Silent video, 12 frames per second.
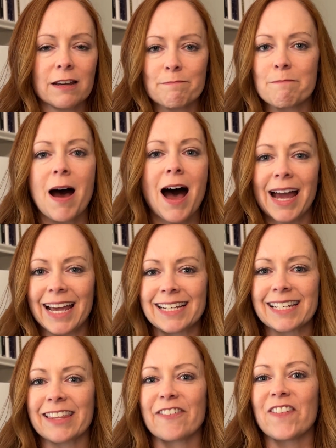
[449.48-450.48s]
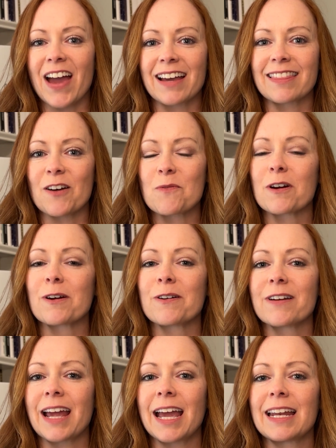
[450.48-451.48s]
mind the fact that we're
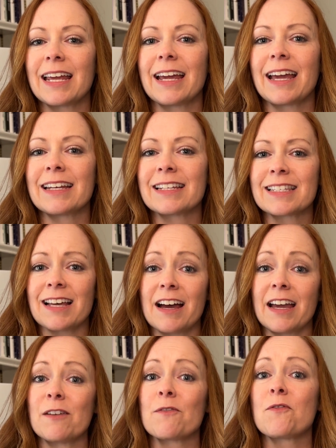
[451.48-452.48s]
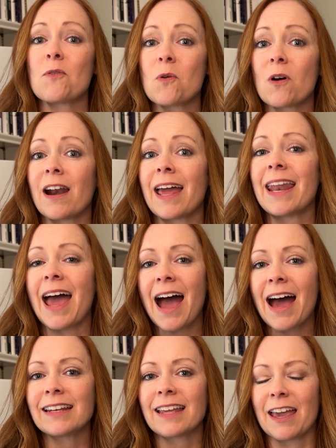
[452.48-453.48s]
creating a design for an
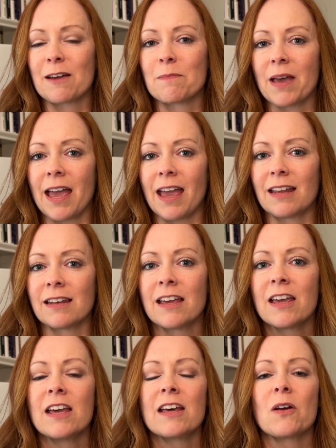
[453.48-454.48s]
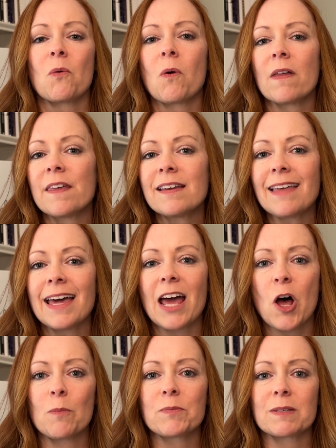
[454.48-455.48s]
ad campaign. Now, one thing that
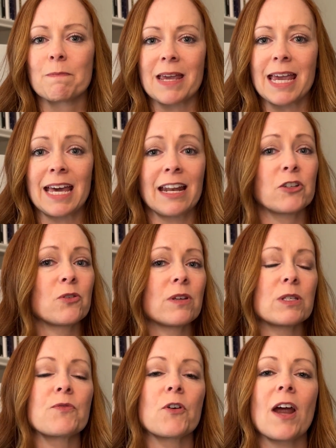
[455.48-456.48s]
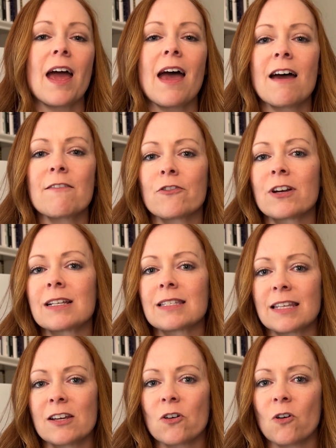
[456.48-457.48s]
helps me, and I do this for every
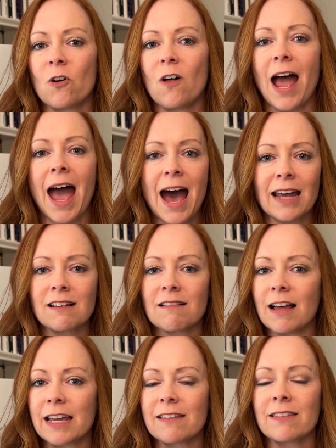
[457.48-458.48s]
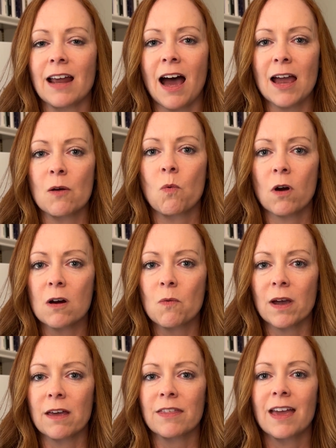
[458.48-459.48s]
single ad client that I work
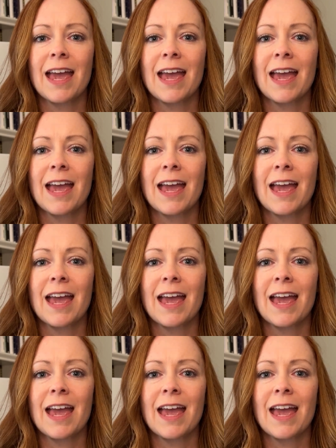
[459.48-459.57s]
with,